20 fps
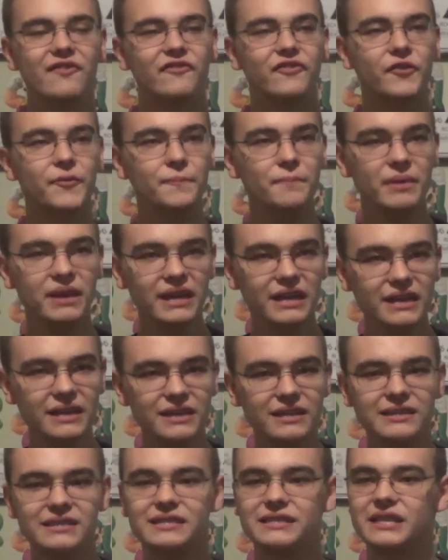for
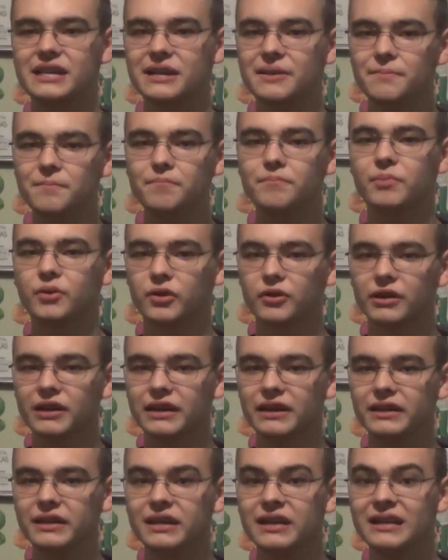me, Tim
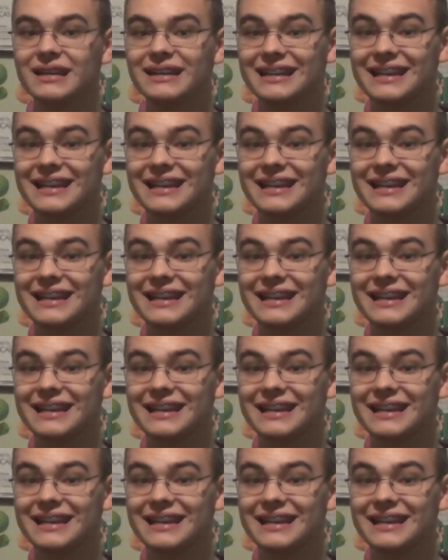Burton